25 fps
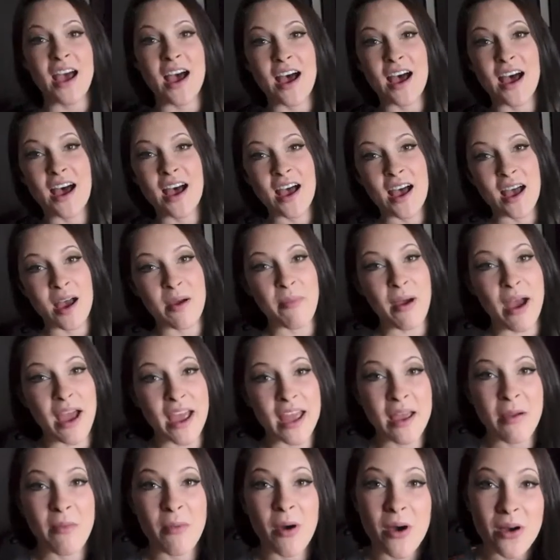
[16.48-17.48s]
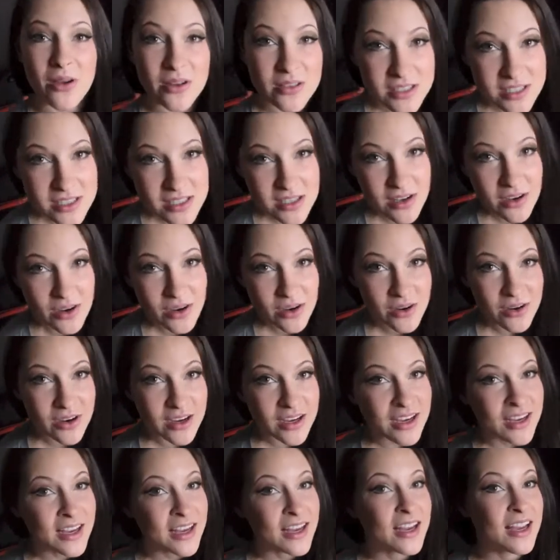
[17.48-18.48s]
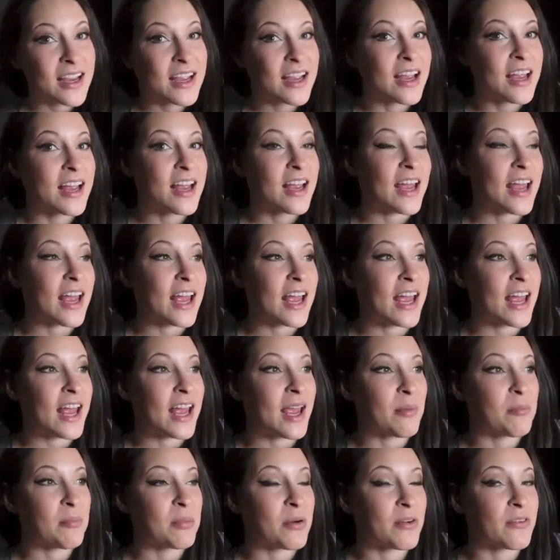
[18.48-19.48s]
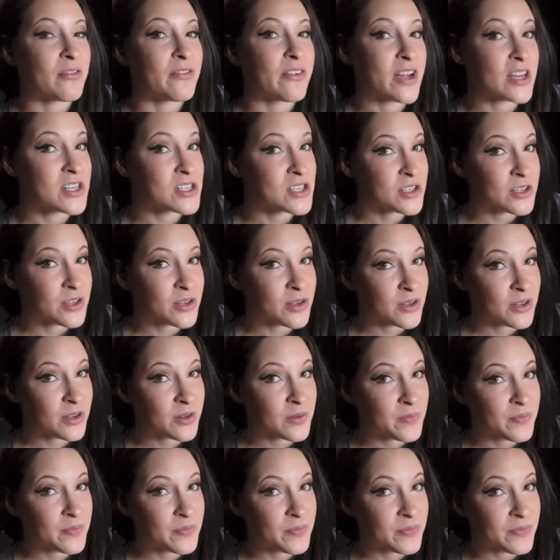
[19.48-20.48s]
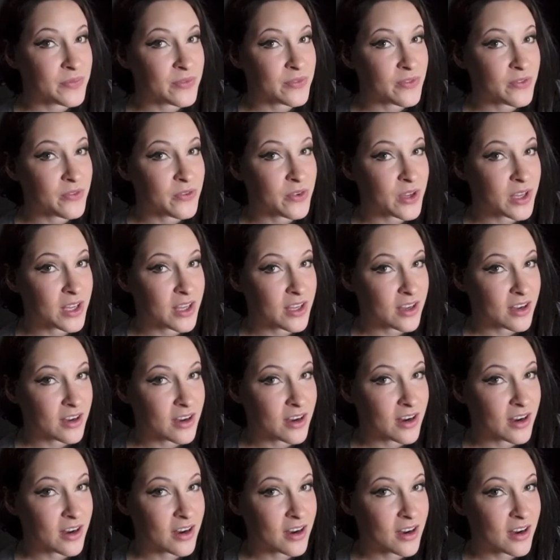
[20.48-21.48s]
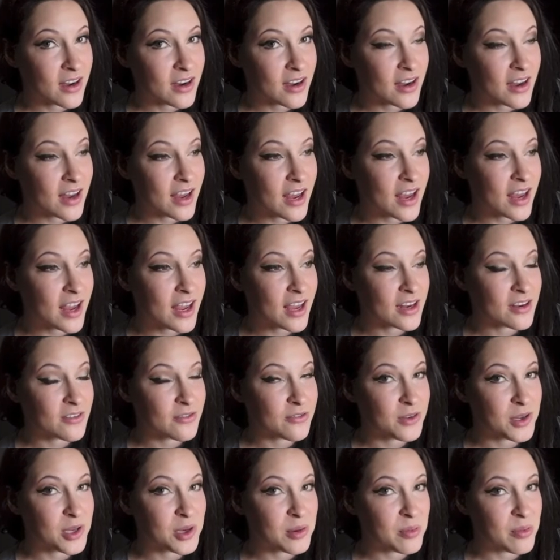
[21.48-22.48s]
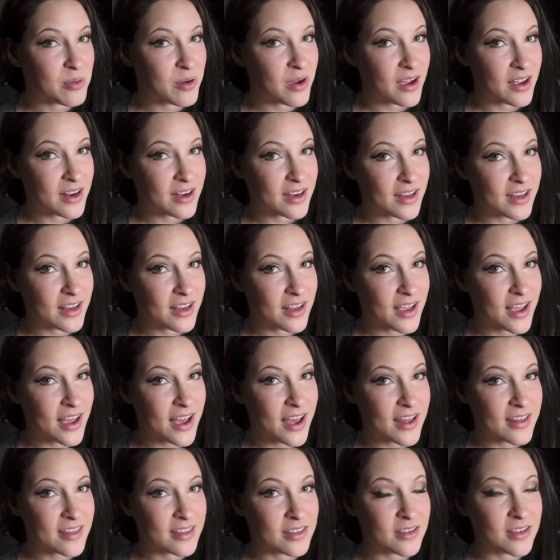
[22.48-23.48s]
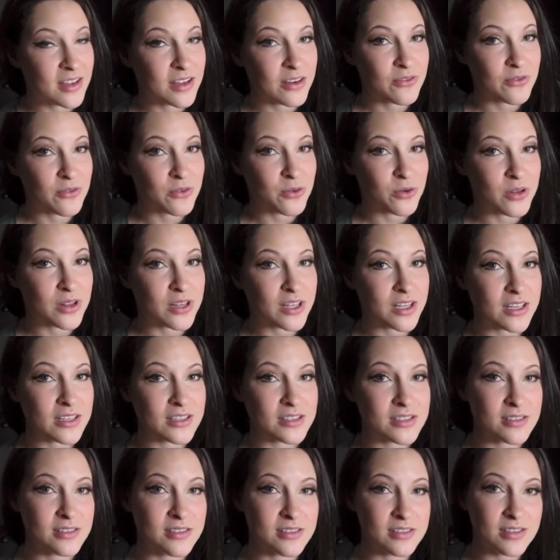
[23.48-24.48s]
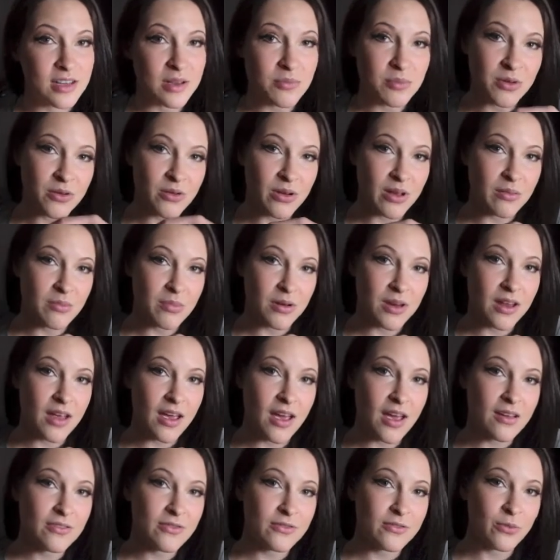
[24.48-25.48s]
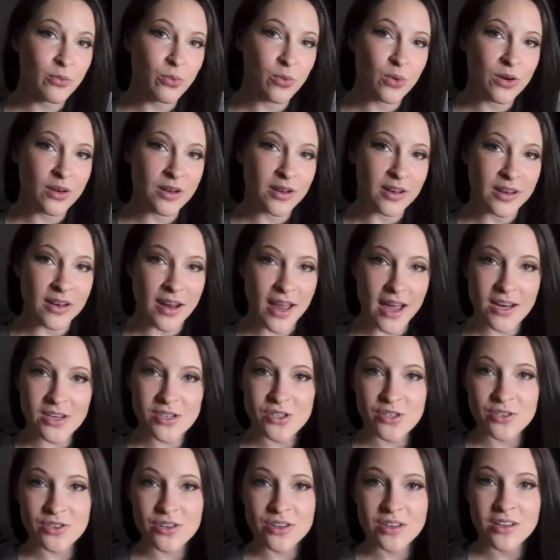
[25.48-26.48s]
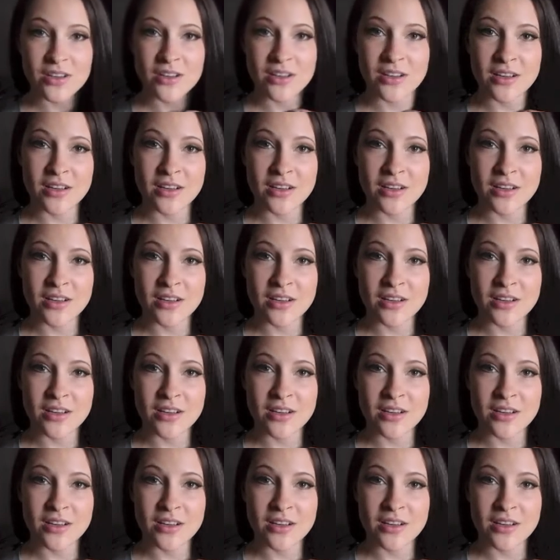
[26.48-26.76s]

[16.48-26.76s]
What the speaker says: I am also a professional figure and fit body athlete for the WNBF World Natural